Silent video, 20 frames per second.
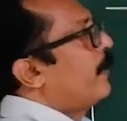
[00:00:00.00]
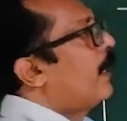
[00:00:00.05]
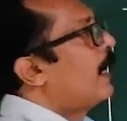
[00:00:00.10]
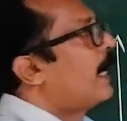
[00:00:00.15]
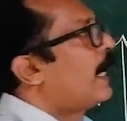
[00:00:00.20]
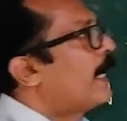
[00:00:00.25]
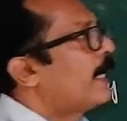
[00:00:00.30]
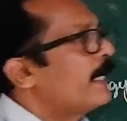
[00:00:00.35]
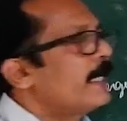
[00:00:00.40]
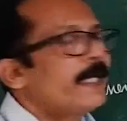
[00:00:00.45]

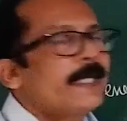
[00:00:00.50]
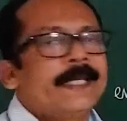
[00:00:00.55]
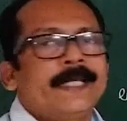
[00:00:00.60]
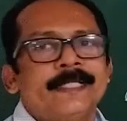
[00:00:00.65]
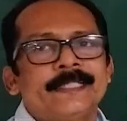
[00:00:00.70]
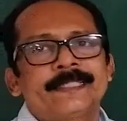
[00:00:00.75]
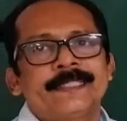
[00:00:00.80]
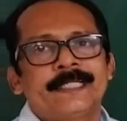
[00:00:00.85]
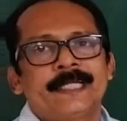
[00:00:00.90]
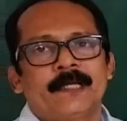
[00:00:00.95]
and
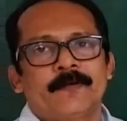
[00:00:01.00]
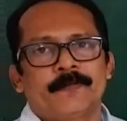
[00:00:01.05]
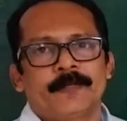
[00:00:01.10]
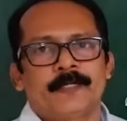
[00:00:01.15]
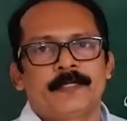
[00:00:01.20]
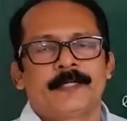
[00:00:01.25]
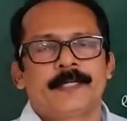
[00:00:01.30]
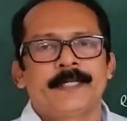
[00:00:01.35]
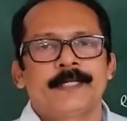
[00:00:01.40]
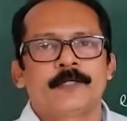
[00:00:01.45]
EG
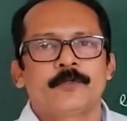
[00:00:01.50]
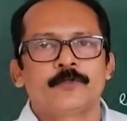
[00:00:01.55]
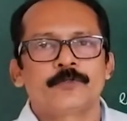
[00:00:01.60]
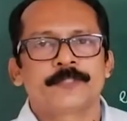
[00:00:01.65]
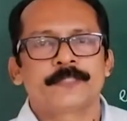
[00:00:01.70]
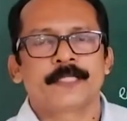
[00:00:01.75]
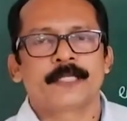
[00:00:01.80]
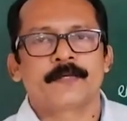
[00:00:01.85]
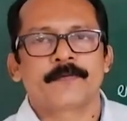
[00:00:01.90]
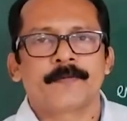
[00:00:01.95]
level.
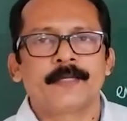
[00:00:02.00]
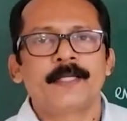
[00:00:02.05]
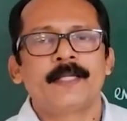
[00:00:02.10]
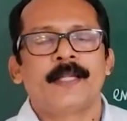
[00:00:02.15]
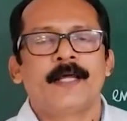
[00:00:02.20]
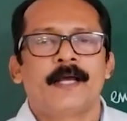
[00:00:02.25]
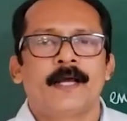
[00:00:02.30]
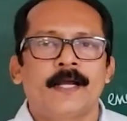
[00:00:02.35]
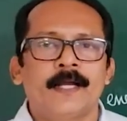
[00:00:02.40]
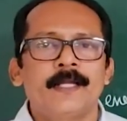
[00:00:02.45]
T2G level
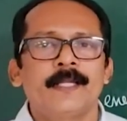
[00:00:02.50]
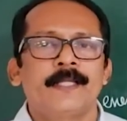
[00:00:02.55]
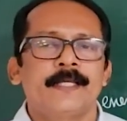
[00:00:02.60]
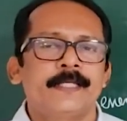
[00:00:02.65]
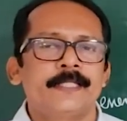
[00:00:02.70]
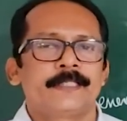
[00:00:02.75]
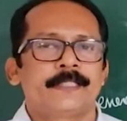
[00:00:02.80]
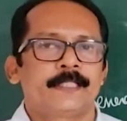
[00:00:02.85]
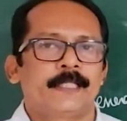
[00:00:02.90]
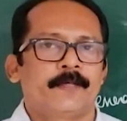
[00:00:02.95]
and
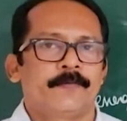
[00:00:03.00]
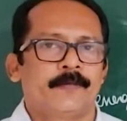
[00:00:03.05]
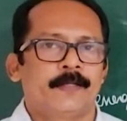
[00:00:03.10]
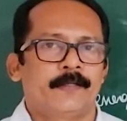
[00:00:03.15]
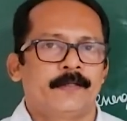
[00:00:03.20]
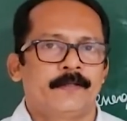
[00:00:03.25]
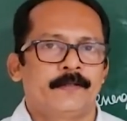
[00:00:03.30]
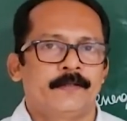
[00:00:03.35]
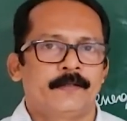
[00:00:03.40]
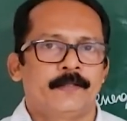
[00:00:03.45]
EG level.
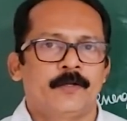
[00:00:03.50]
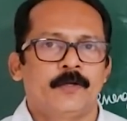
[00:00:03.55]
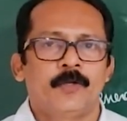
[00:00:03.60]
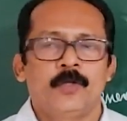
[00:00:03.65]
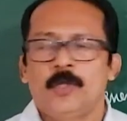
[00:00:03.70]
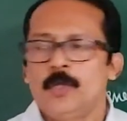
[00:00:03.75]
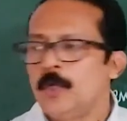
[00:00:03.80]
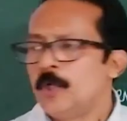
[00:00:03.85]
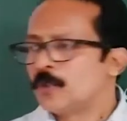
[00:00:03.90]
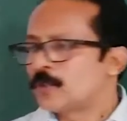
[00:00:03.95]
Now,
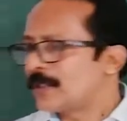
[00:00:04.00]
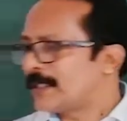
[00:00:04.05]
so